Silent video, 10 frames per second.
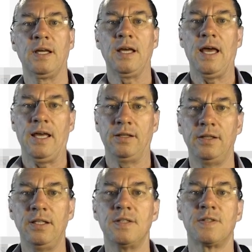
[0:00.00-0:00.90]
And
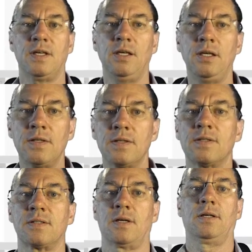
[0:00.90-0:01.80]
this eases
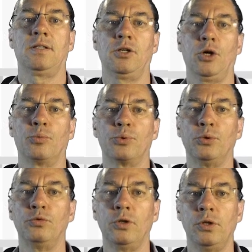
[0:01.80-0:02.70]
the
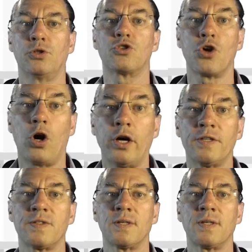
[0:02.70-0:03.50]
approval choice